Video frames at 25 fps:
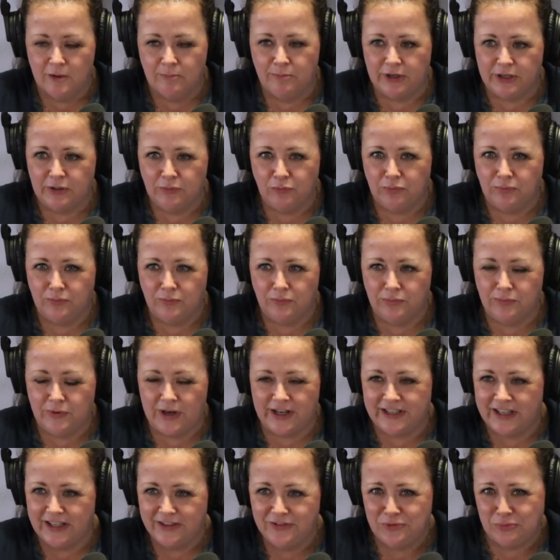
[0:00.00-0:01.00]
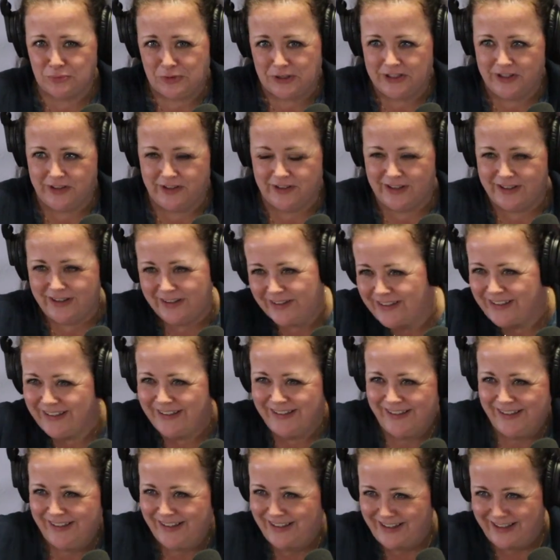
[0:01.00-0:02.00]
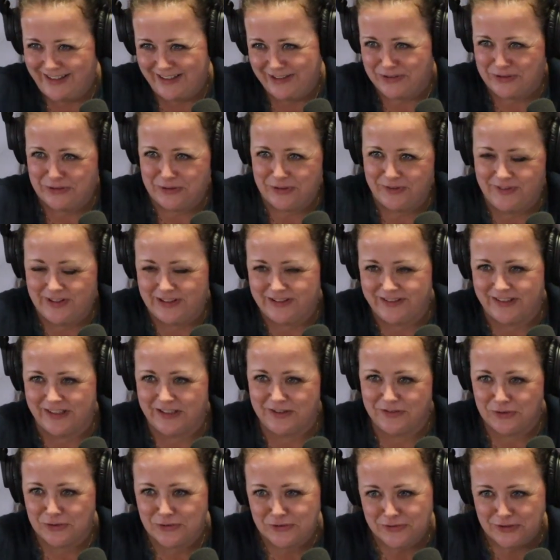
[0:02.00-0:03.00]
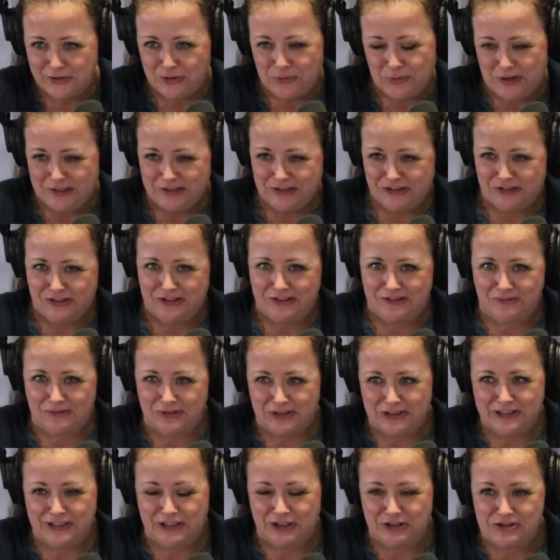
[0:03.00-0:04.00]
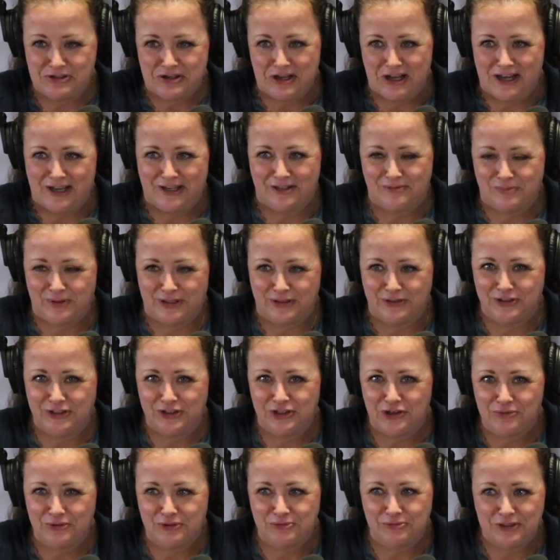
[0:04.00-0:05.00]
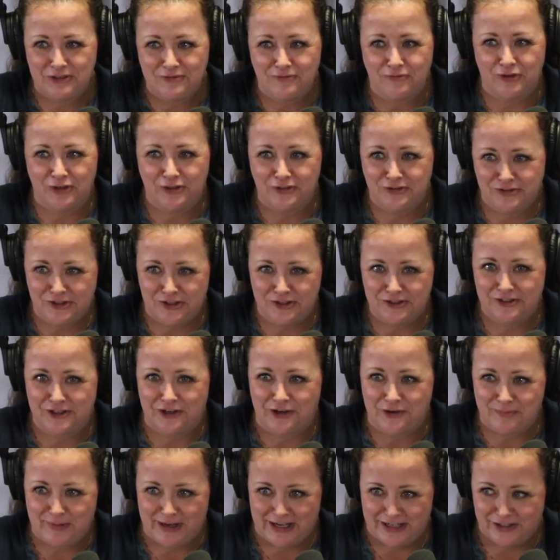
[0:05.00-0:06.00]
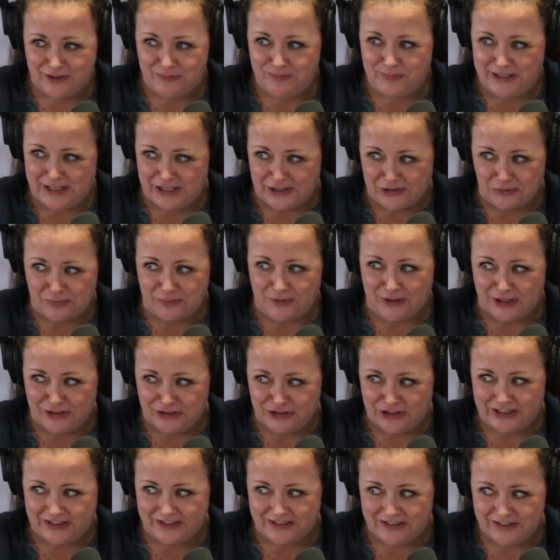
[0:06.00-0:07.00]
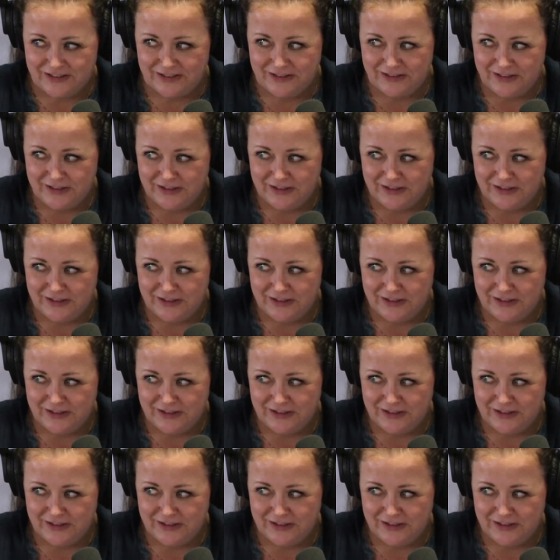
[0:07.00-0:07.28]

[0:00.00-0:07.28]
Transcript: But I guess I don't know if this answers the question really or not, but when we first started our painted piano project,